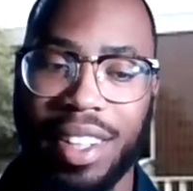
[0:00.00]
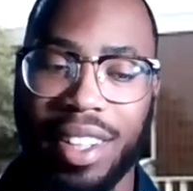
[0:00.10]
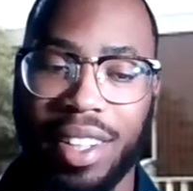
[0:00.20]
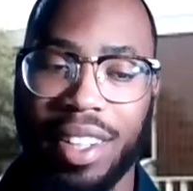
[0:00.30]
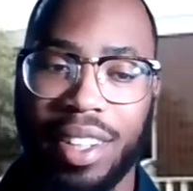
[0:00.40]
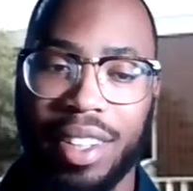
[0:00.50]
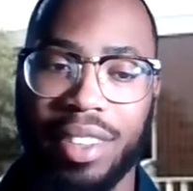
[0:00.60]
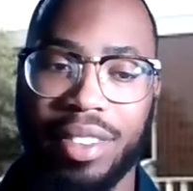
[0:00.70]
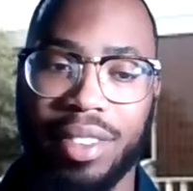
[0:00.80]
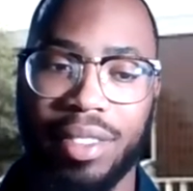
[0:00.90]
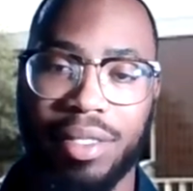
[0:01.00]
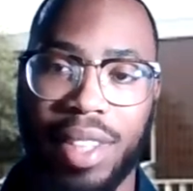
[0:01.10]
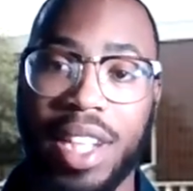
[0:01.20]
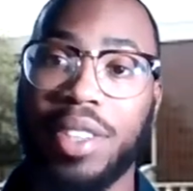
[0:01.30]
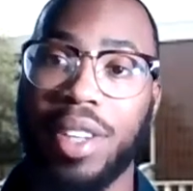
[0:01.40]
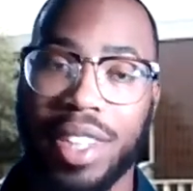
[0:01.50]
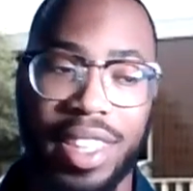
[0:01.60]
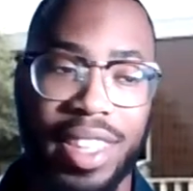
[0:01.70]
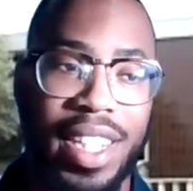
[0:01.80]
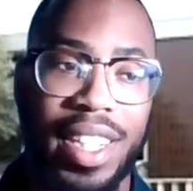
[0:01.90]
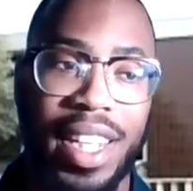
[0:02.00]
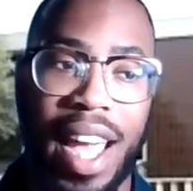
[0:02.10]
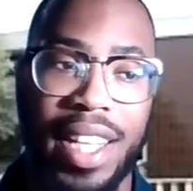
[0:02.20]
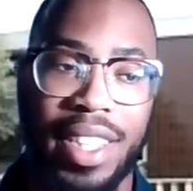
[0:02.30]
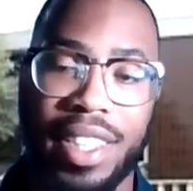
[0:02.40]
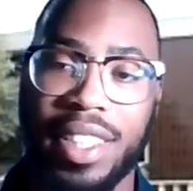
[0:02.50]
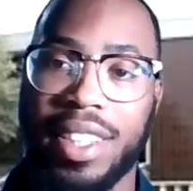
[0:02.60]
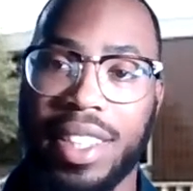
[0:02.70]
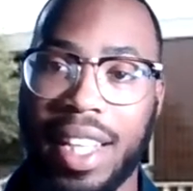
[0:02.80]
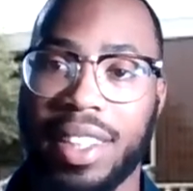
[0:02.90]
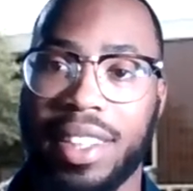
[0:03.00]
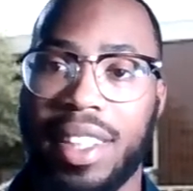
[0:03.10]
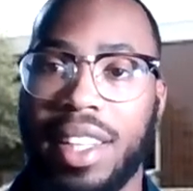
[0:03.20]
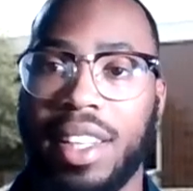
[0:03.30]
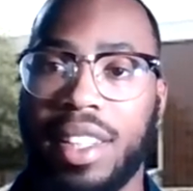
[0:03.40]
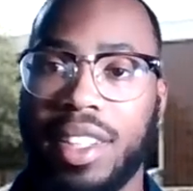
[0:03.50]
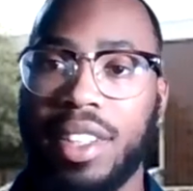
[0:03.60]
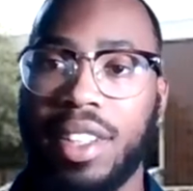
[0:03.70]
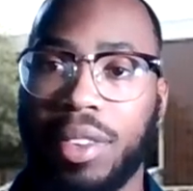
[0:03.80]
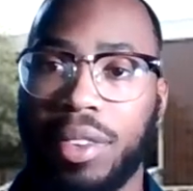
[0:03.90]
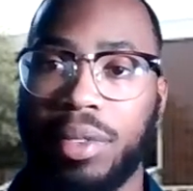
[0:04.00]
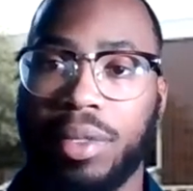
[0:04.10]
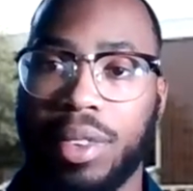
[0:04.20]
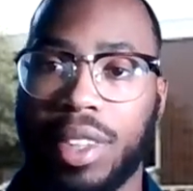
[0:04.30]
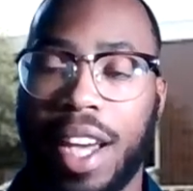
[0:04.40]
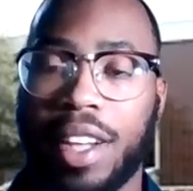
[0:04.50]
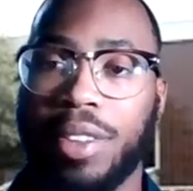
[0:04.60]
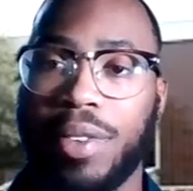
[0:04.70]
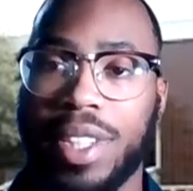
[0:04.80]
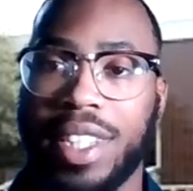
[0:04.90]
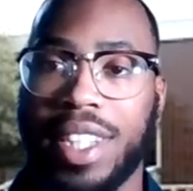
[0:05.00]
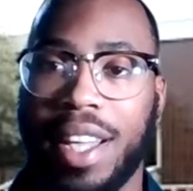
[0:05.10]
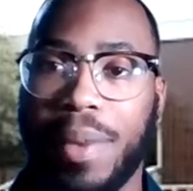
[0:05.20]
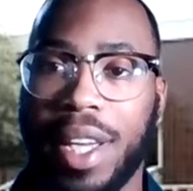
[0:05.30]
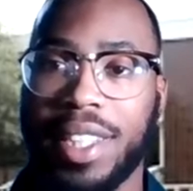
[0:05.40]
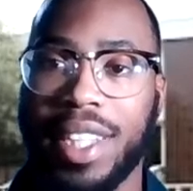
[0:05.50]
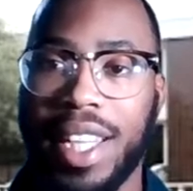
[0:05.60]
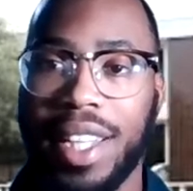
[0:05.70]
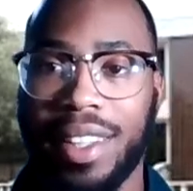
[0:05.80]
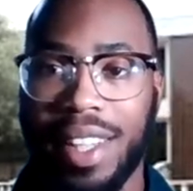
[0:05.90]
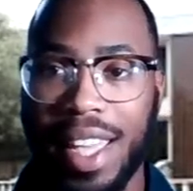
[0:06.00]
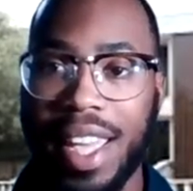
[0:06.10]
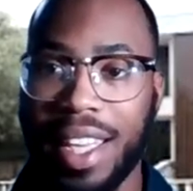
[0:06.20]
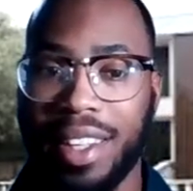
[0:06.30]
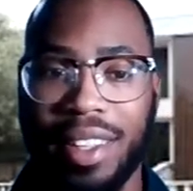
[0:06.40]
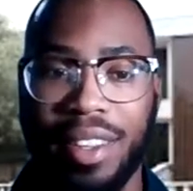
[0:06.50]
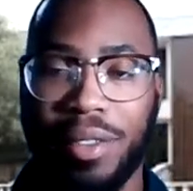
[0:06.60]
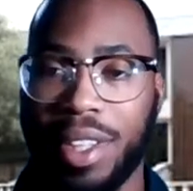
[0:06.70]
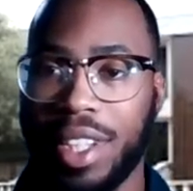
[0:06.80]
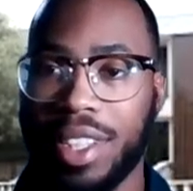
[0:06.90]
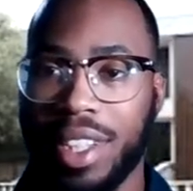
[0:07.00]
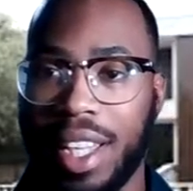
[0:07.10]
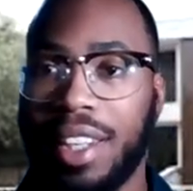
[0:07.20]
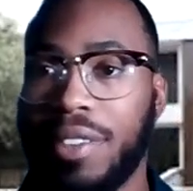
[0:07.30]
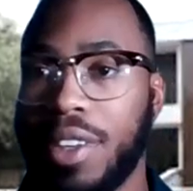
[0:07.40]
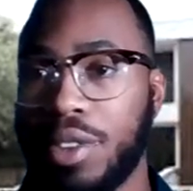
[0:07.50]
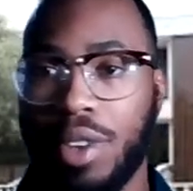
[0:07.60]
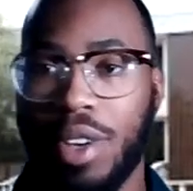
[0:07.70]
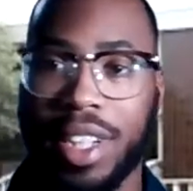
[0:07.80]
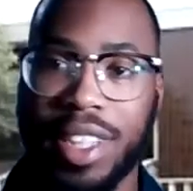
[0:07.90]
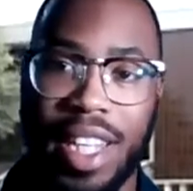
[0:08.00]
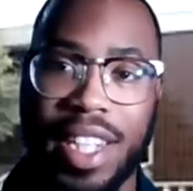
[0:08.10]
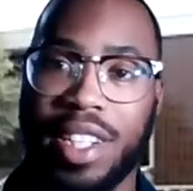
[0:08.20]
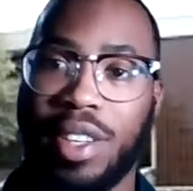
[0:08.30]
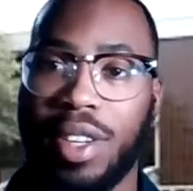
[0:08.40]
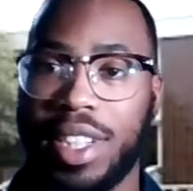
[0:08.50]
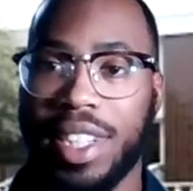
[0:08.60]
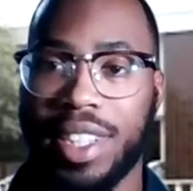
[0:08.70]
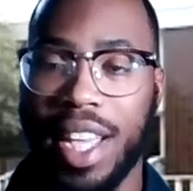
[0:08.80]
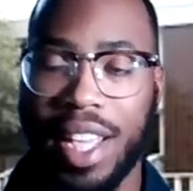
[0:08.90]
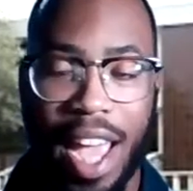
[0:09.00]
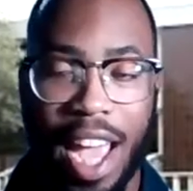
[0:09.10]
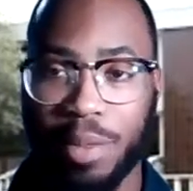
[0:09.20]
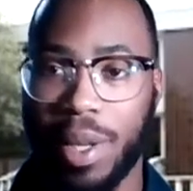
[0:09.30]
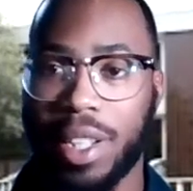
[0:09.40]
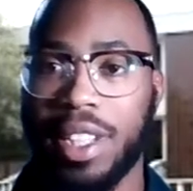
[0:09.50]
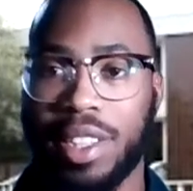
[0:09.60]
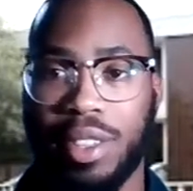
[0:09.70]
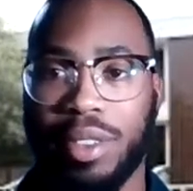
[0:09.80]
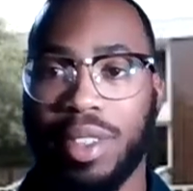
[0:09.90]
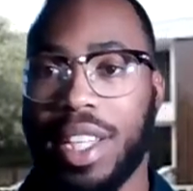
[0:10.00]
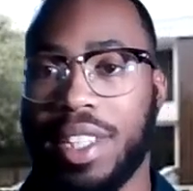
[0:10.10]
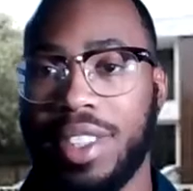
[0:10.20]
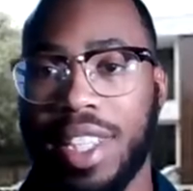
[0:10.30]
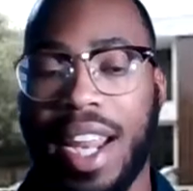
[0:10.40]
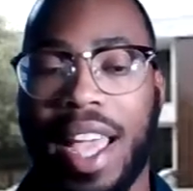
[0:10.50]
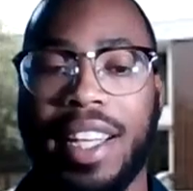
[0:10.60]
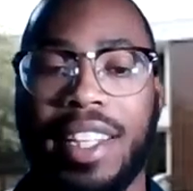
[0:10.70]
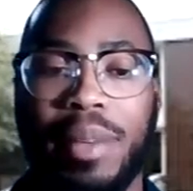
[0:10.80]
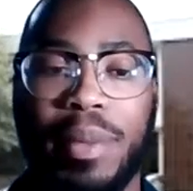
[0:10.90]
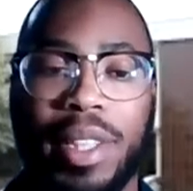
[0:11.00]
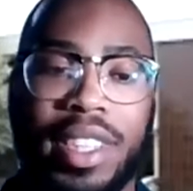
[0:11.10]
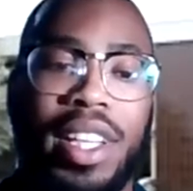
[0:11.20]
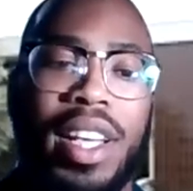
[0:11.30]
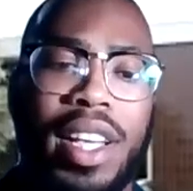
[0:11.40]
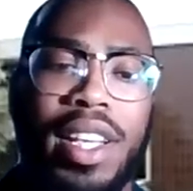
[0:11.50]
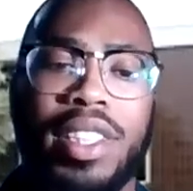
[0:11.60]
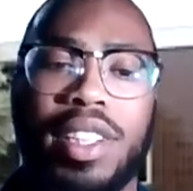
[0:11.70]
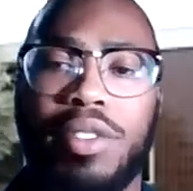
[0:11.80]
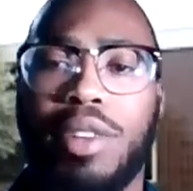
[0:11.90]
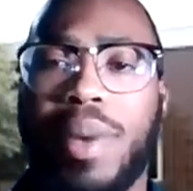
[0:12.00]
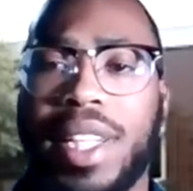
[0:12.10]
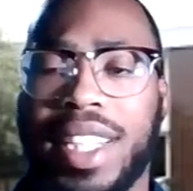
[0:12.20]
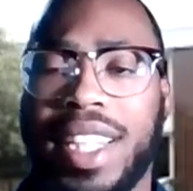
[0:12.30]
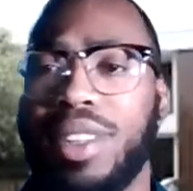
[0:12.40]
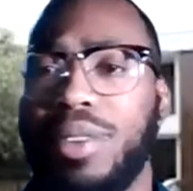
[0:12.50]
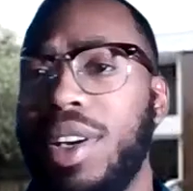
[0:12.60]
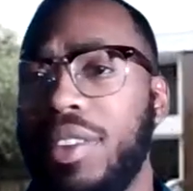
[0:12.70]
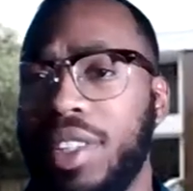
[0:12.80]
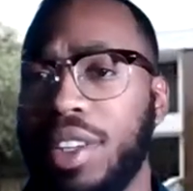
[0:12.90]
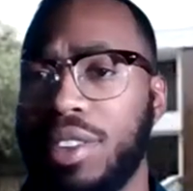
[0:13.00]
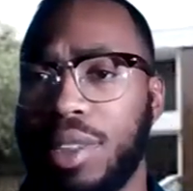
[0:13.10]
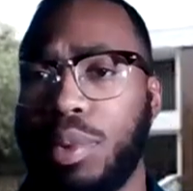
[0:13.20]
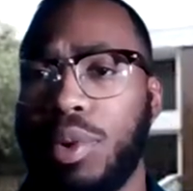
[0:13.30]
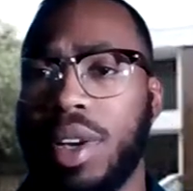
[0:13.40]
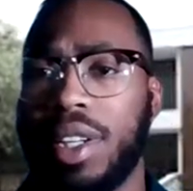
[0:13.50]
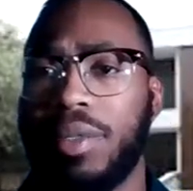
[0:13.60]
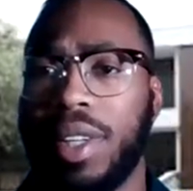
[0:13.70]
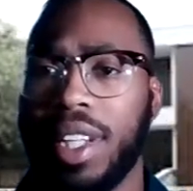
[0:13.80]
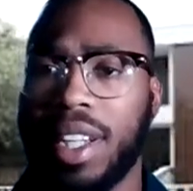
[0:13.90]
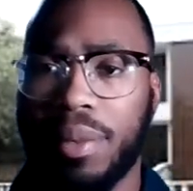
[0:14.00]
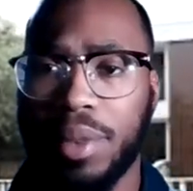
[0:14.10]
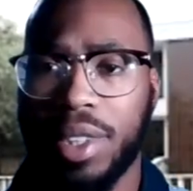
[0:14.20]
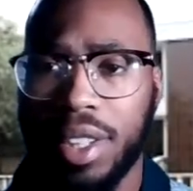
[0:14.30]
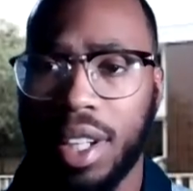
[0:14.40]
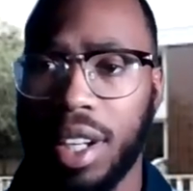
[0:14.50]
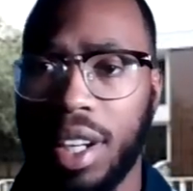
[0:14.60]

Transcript: uh, each organization has its distinct, you know, characteristics that makes it. Whether it's an individual organization or just an aspect as a whole, like you said, academics. So, what makes either one of those important when it comes to